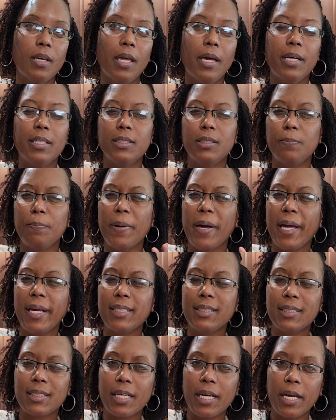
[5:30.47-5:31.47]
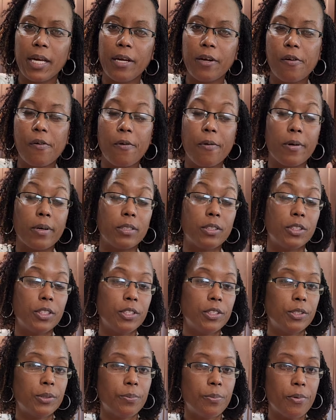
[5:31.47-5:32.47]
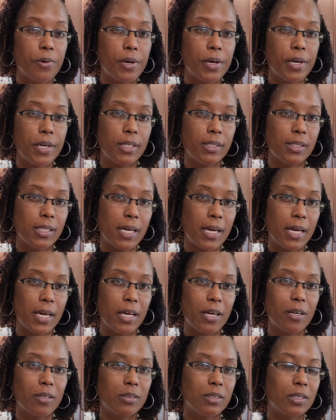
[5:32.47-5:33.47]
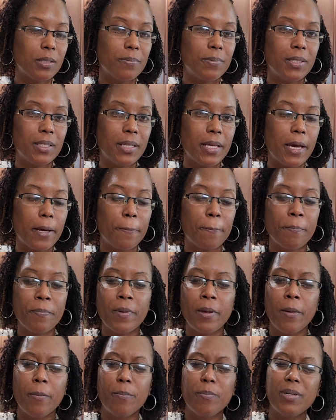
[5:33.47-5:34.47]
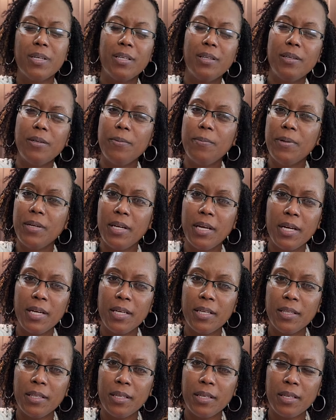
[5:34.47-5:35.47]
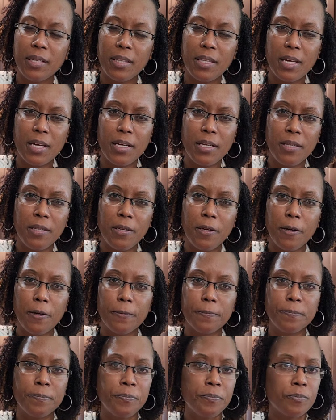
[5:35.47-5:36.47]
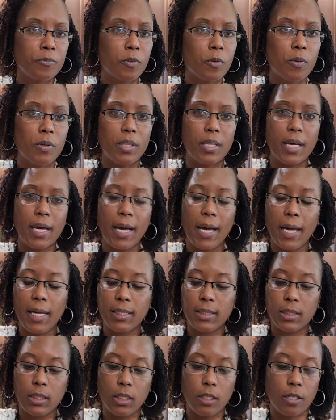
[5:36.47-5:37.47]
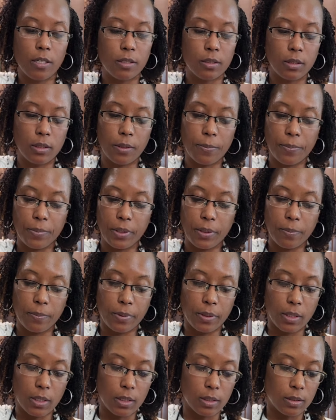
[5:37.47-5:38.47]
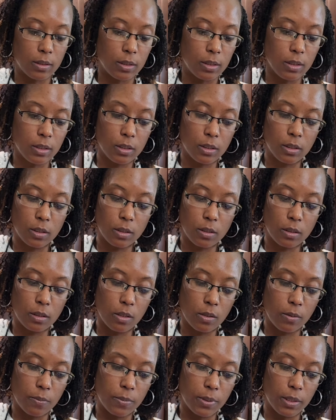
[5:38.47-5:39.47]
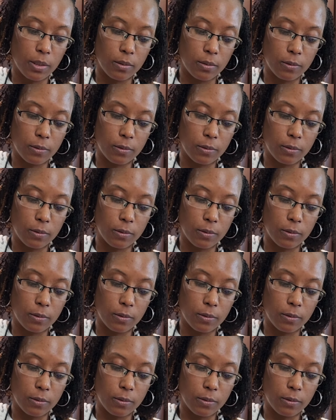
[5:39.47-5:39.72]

spice cake or a gingerbread cake or something, like put a little bit of that in there or in the icing or something, because it is just so amazing.